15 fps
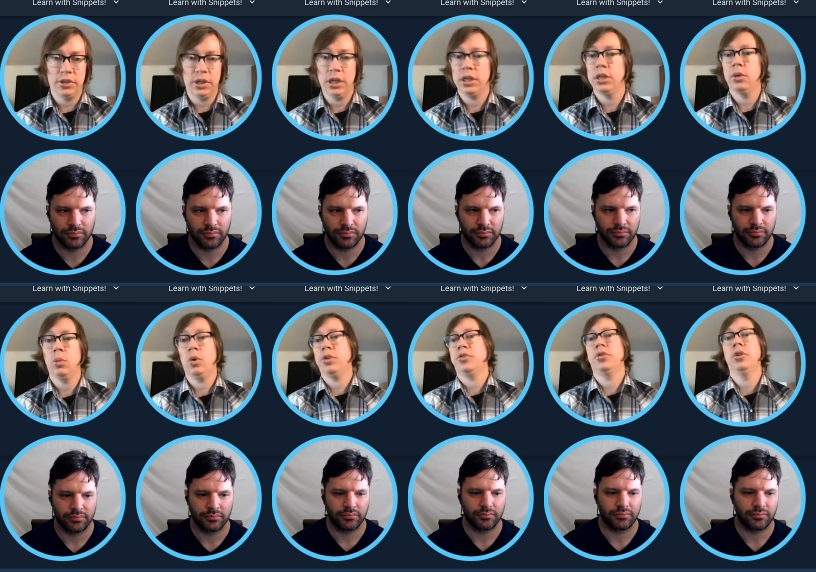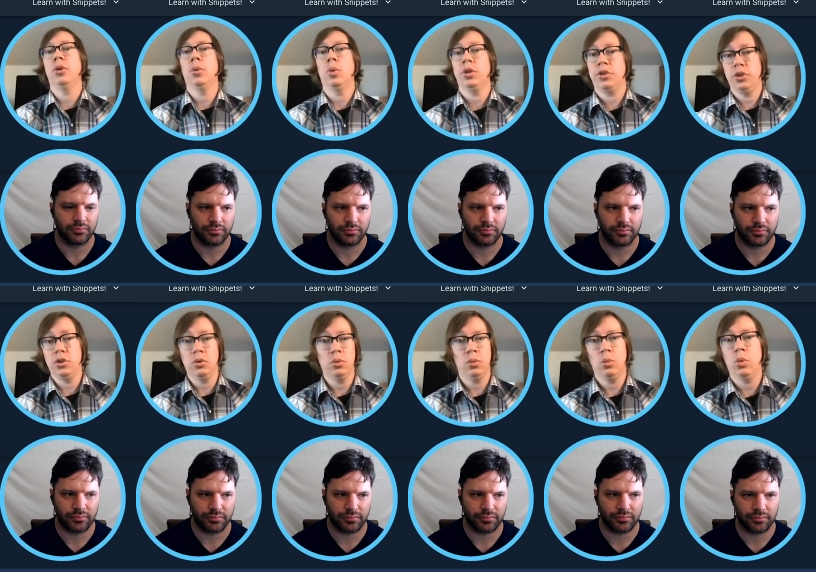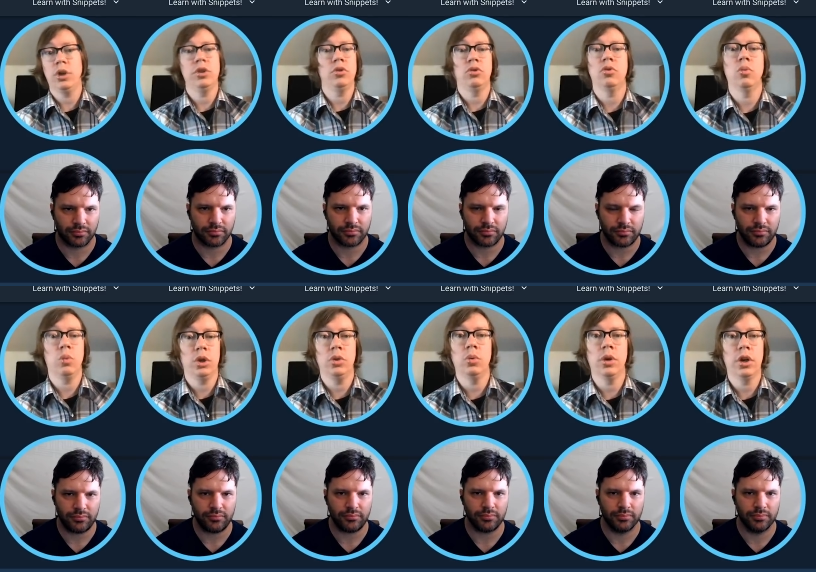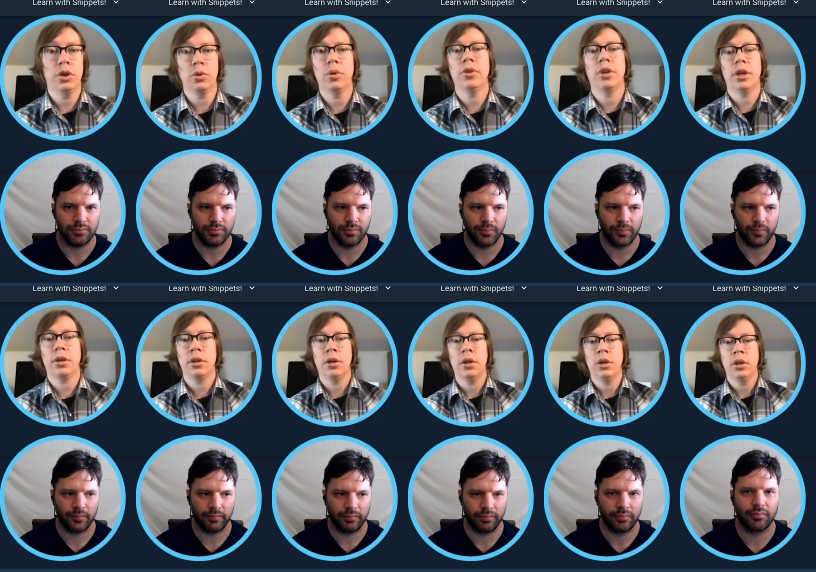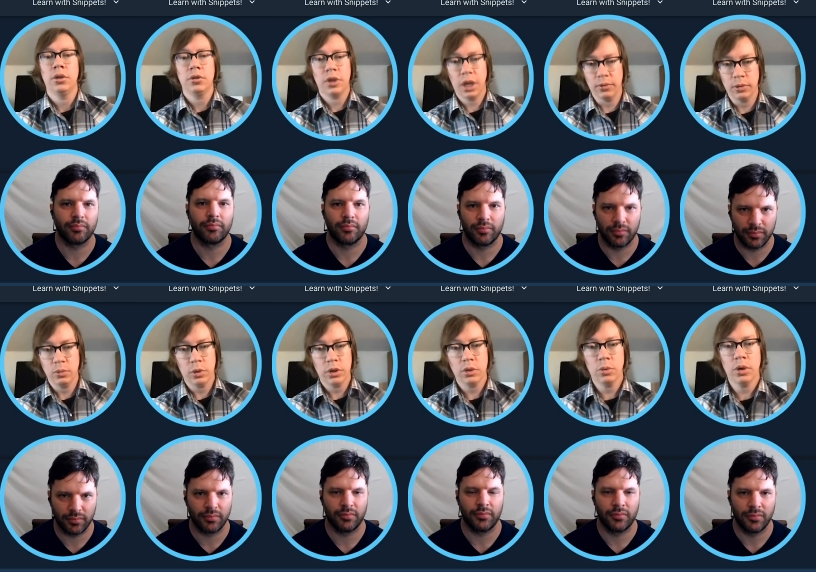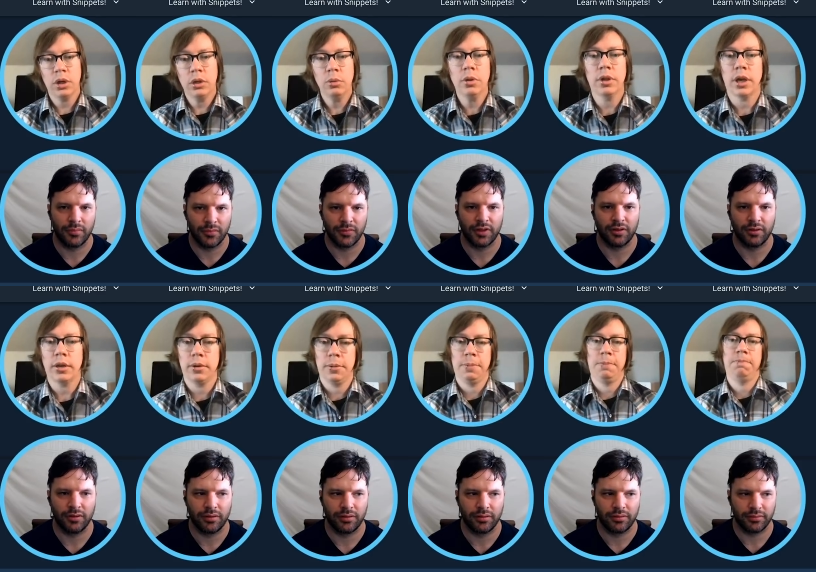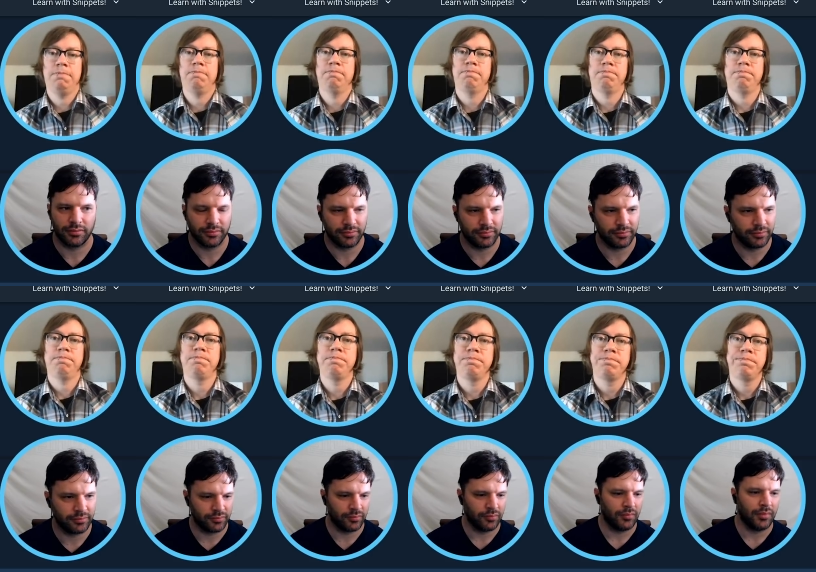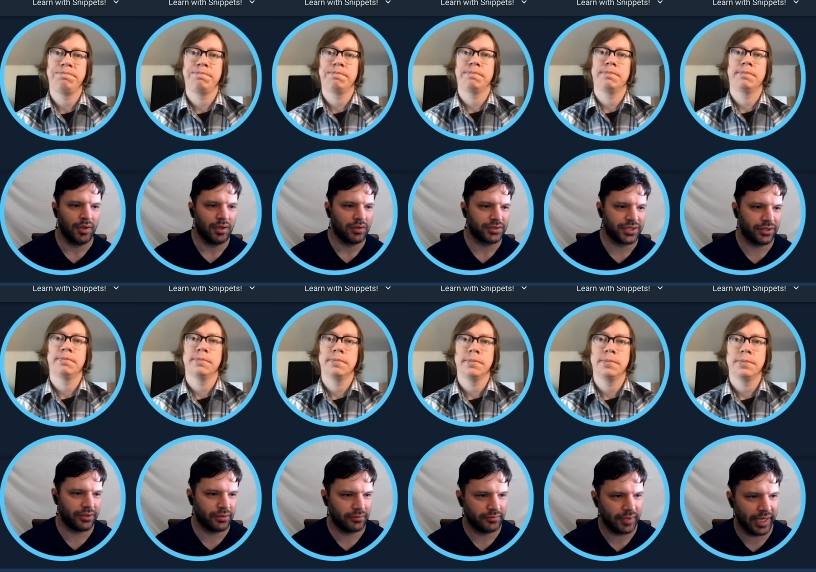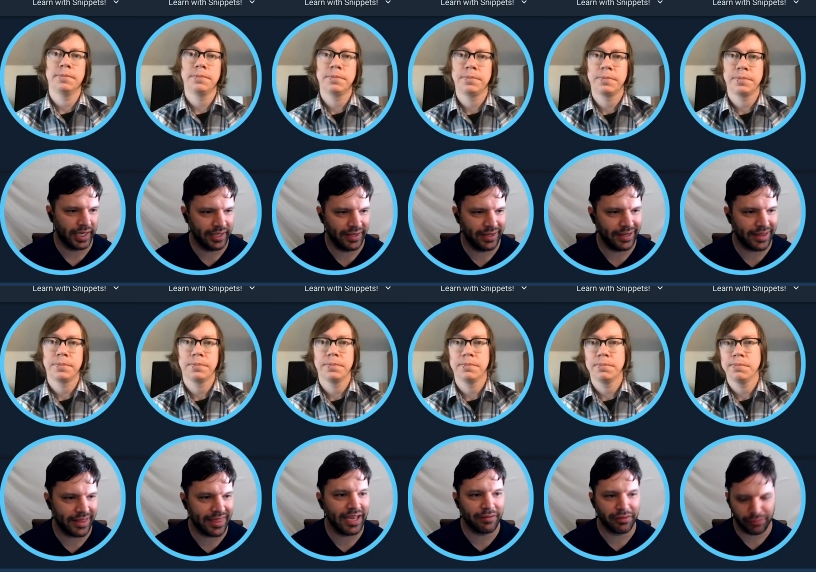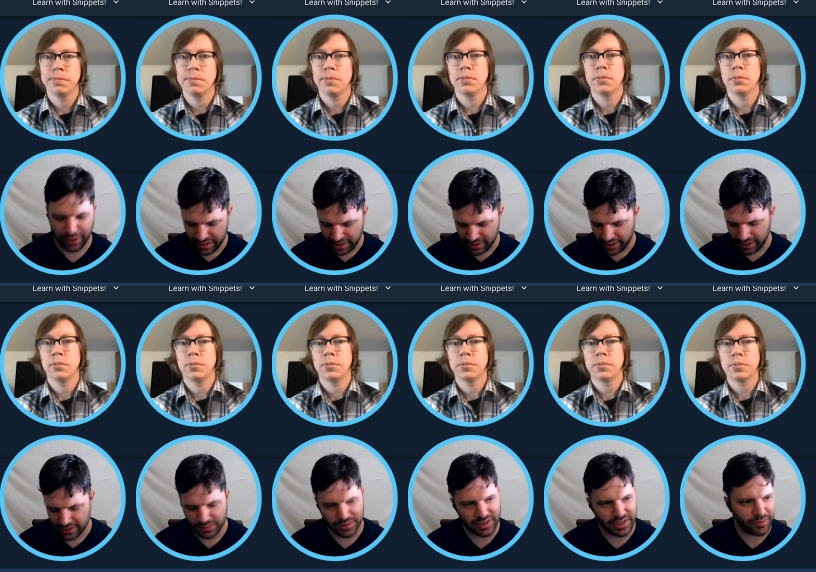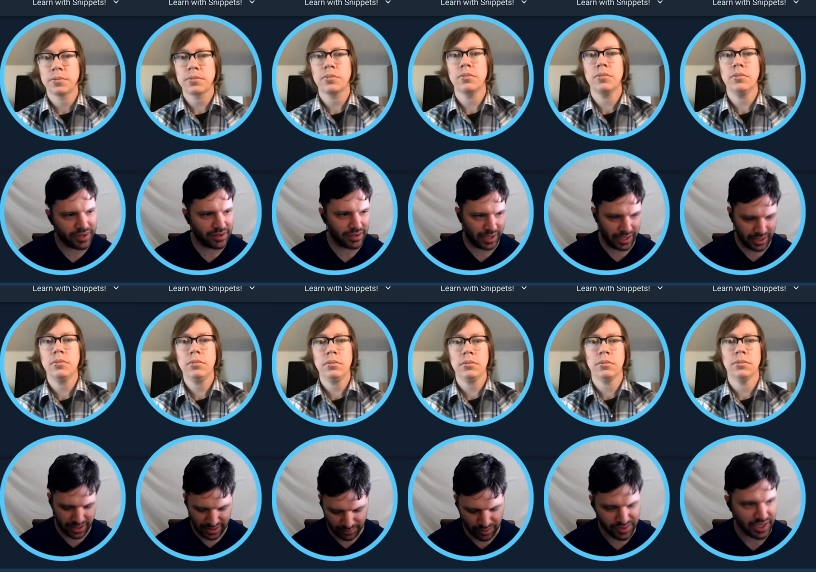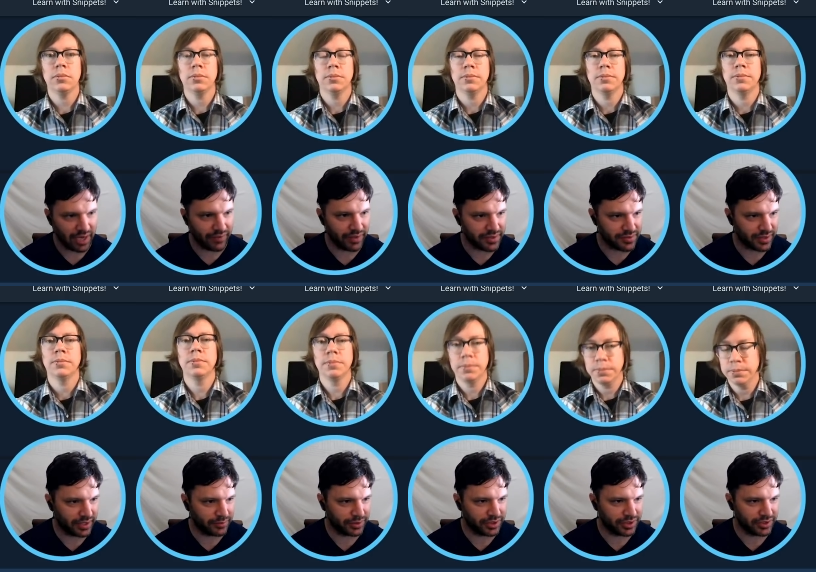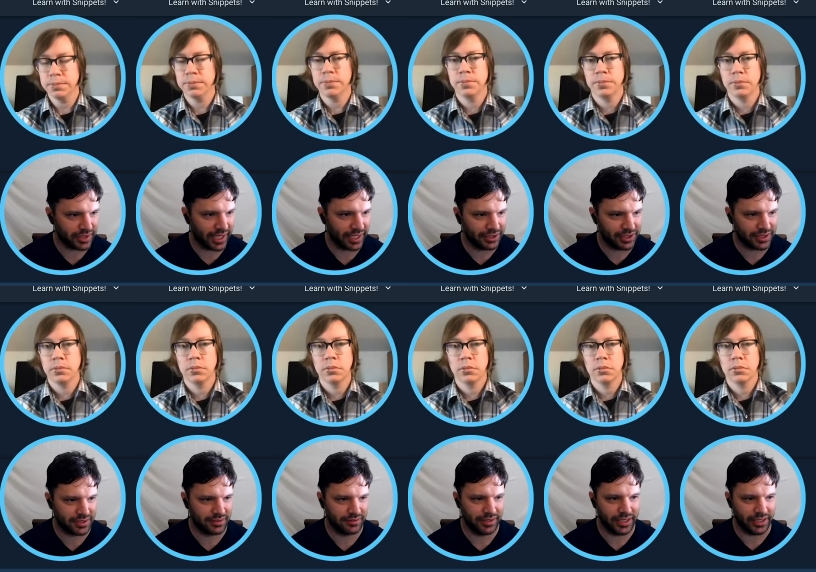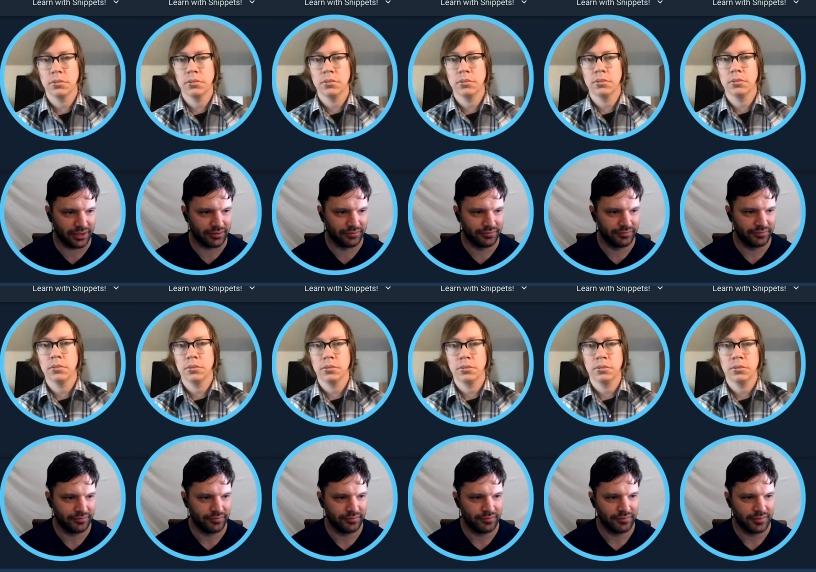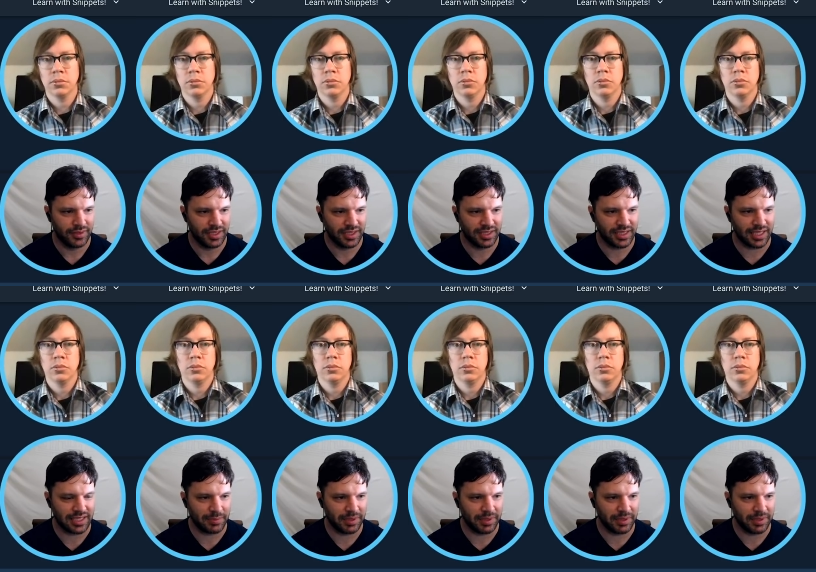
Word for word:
Speaker 1: yet, and it wants to know what to do, what you should, what you want to do with that. So Kevin, what do you want to do with that?
Speaker 2: So I can think of three things. We'll start with I think the most obvious, right? Which is mm -hmm. I mm-hmm. can just you know
Speaker 1: set this